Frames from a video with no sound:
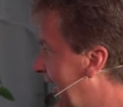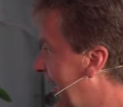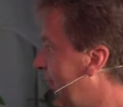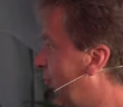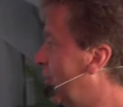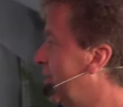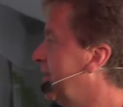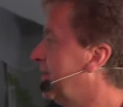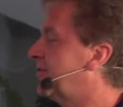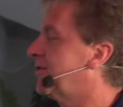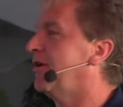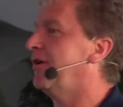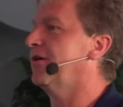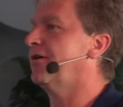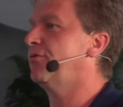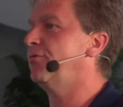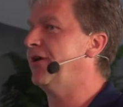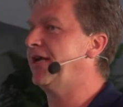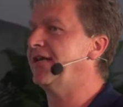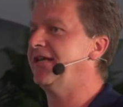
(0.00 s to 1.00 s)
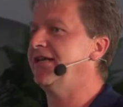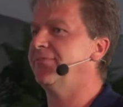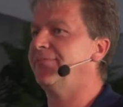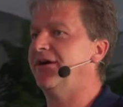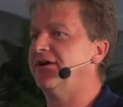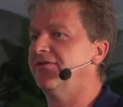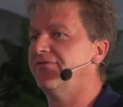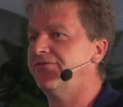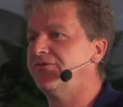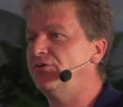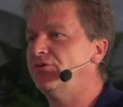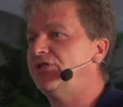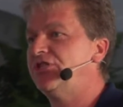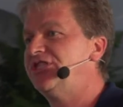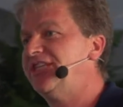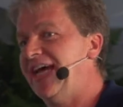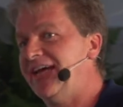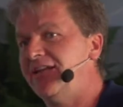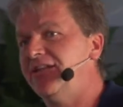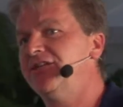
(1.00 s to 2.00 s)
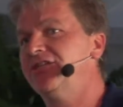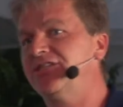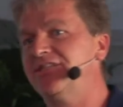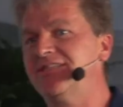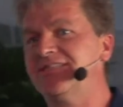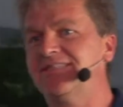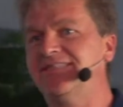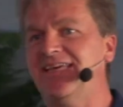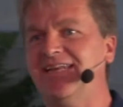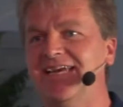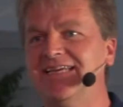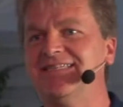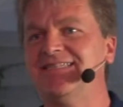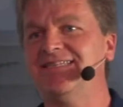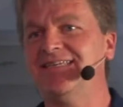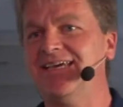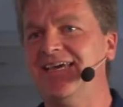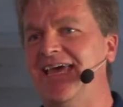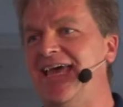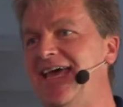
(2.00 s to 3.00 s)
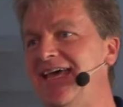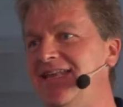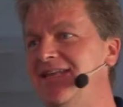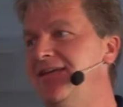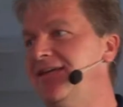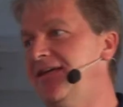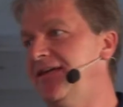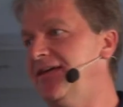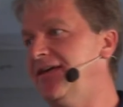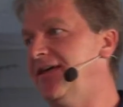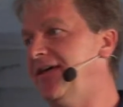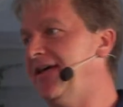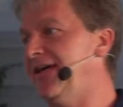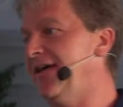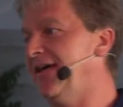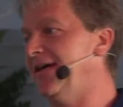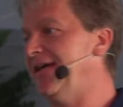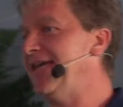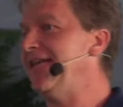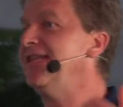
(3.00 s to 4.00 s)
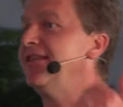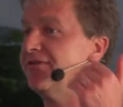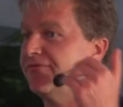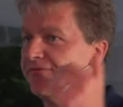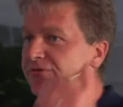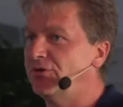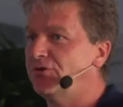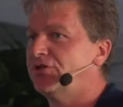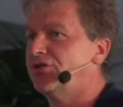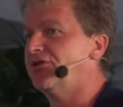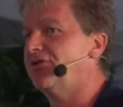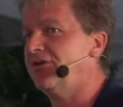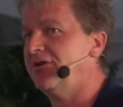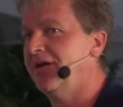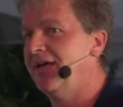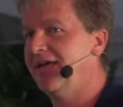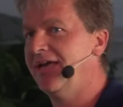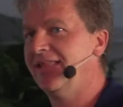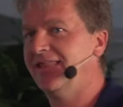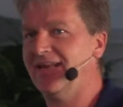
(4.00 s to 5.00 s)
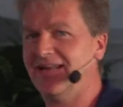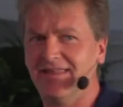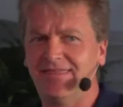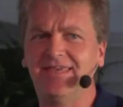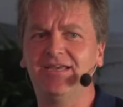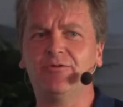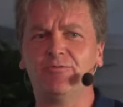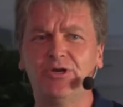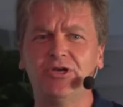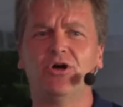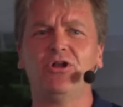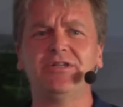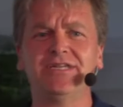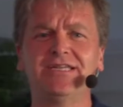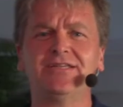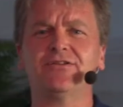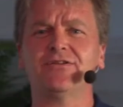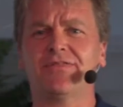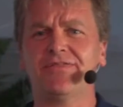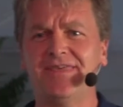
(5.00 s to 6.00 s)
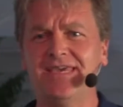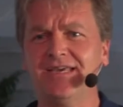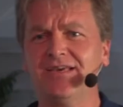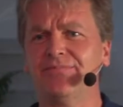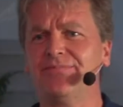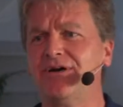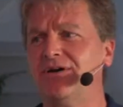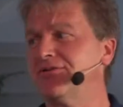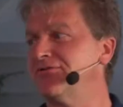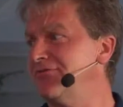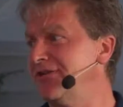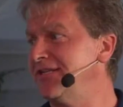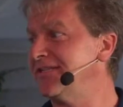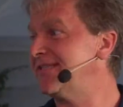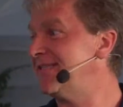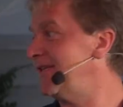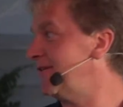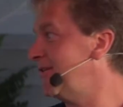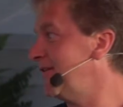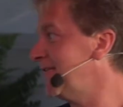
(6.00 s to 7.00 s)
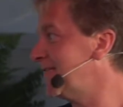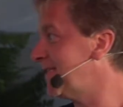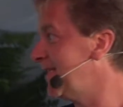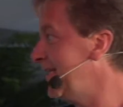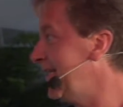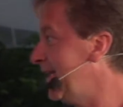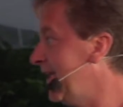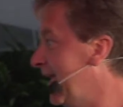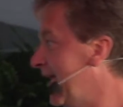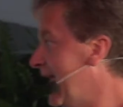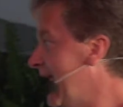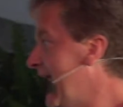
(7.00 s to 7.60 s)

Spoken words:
I want to talk quickly about a few challenges that I see ahead in the future that I think we all need to think about real seriously,